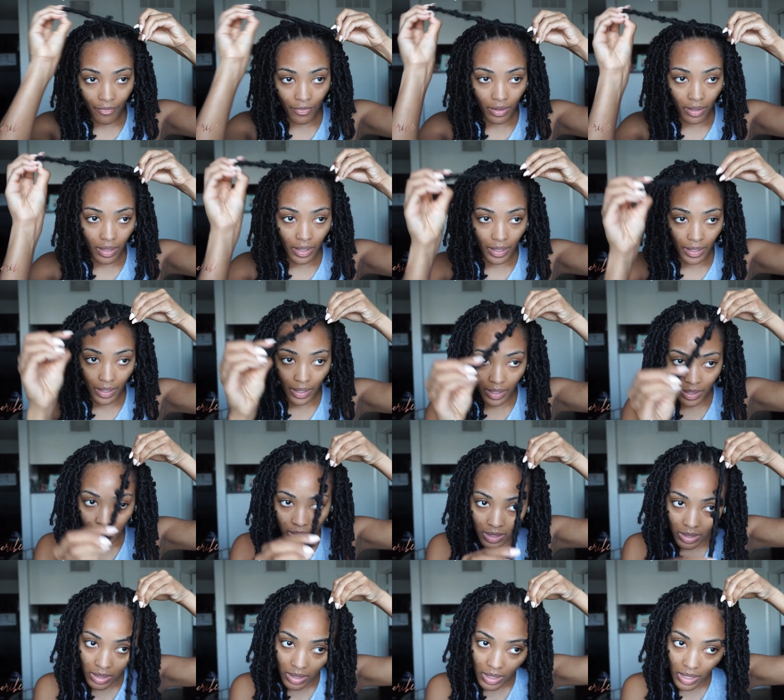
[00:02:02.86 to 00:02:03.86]
feel like
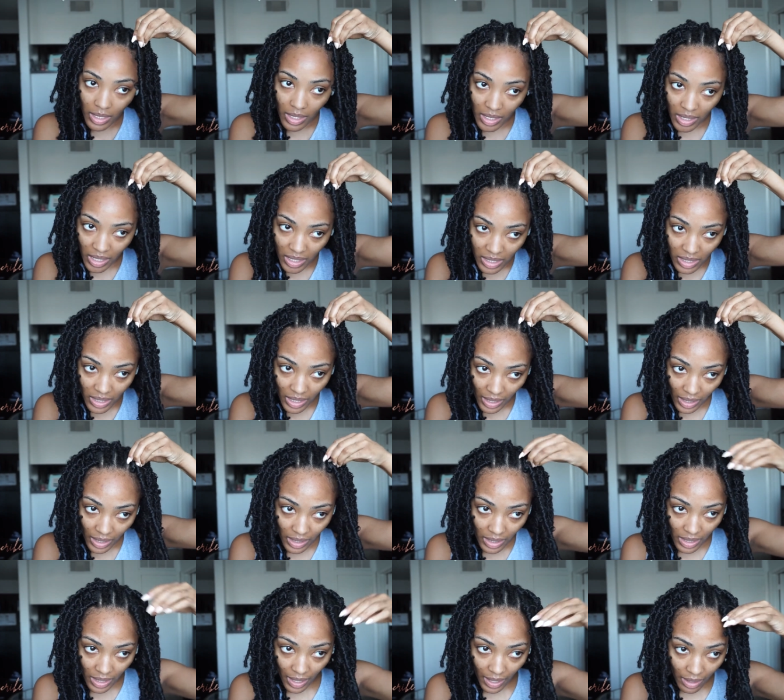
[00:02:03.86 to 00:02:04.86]
it doesn't take
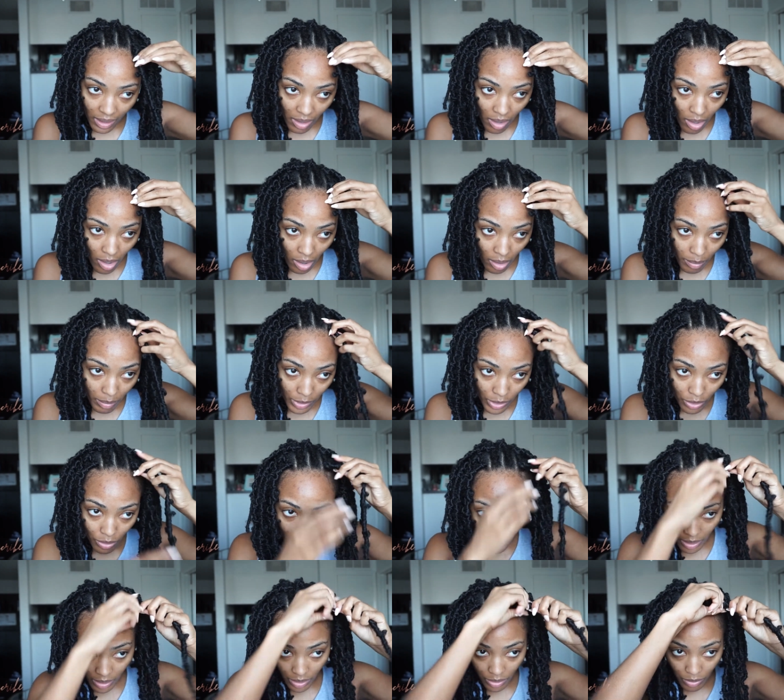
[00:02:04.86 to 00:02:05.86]
that long, but
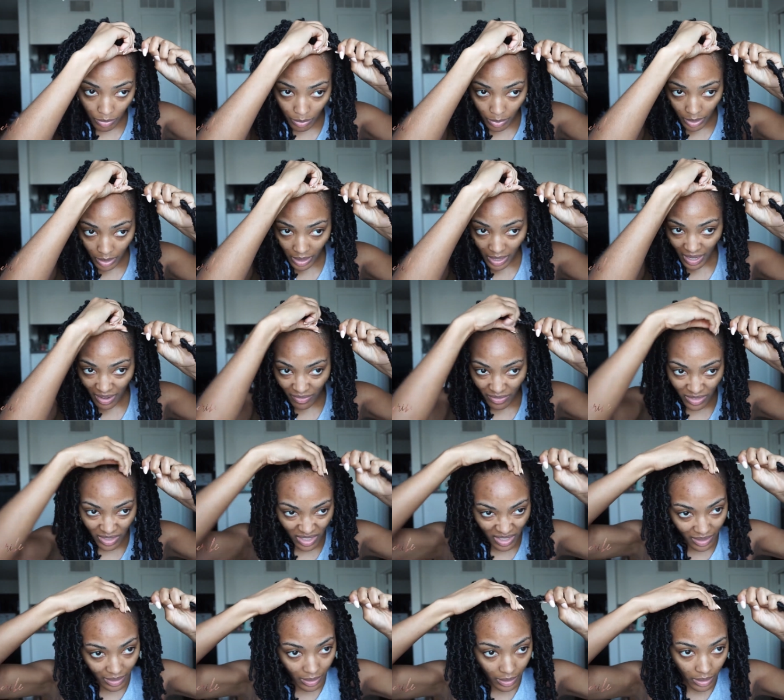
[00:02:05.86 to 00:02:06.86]
you really have
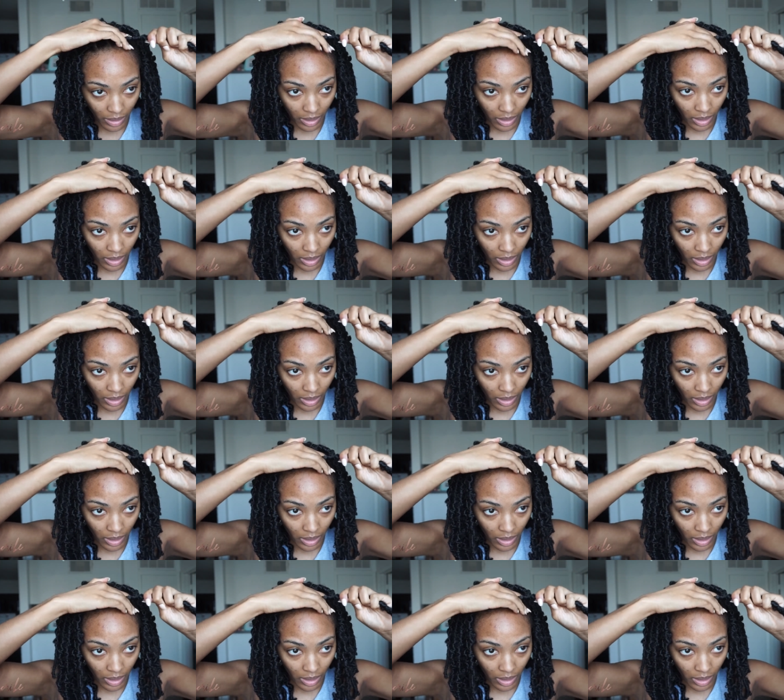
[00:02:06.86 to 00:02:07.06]
to